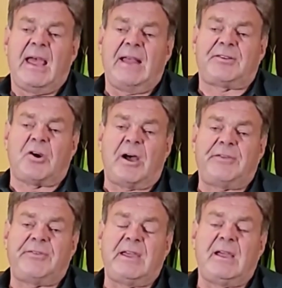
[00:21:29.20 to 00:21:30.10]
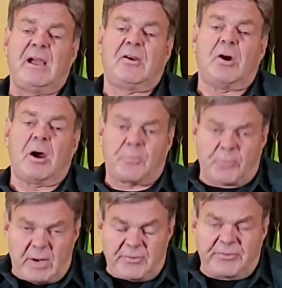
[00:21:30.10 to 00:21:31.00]
it's causing
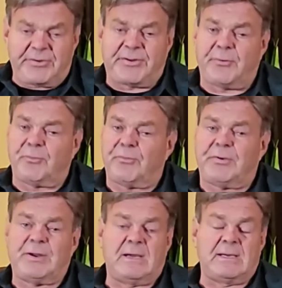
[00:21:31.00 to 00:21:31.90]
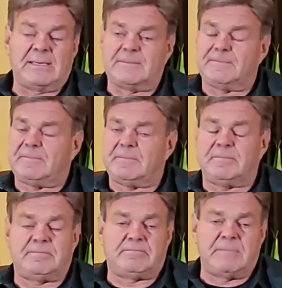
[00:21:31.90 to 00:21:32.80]
carburetors to, to
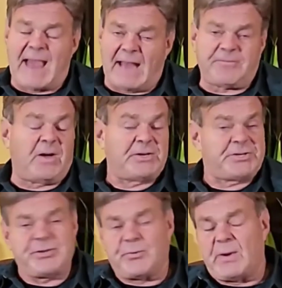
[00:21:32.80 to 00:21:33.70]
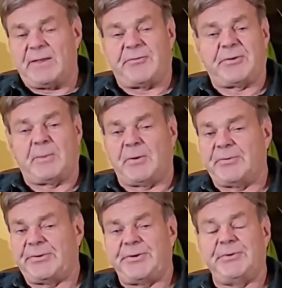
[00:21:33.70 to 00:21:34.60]
not function the way they're
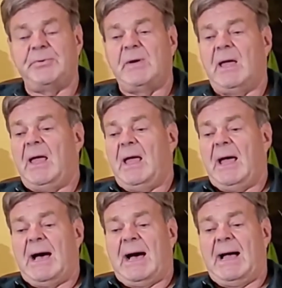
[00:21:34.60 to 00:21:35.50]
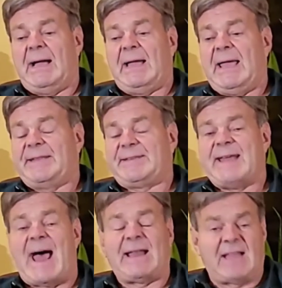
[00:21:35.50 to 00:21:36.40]
supposed to. Uh, it's
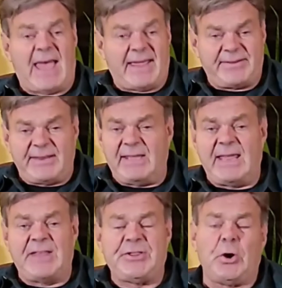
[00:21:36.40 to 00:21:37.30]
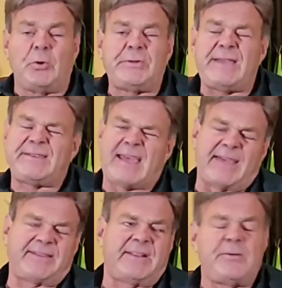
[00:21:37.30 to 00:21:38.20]
not lasting. In the old days,
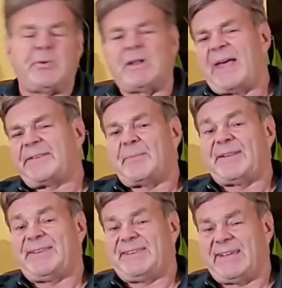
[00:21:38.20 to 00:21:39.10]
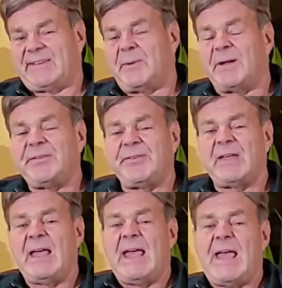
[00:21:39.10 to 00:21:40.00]
gasoline would last about six months.
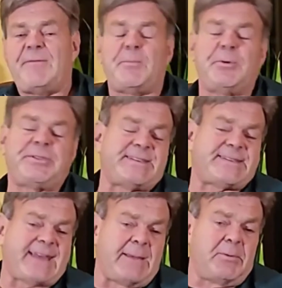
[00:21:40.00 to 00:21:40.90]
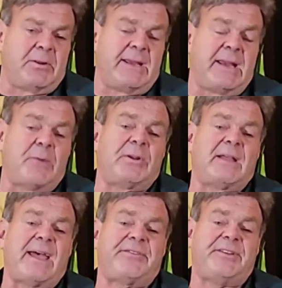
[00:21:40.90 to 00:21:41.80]
If you put the Sta-Bil in, it would
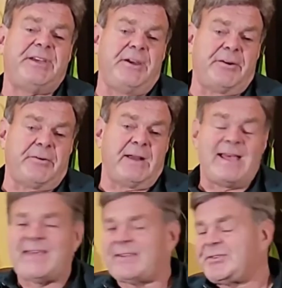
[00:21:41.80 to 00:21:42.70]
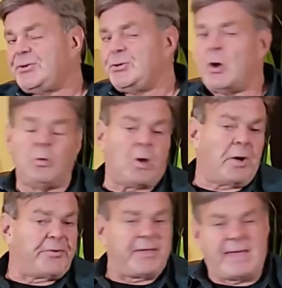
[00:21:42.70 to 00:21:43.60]
last a year. That's no
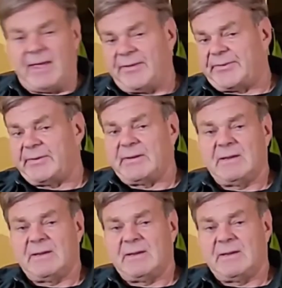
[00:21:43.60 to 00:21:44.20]
longer the case.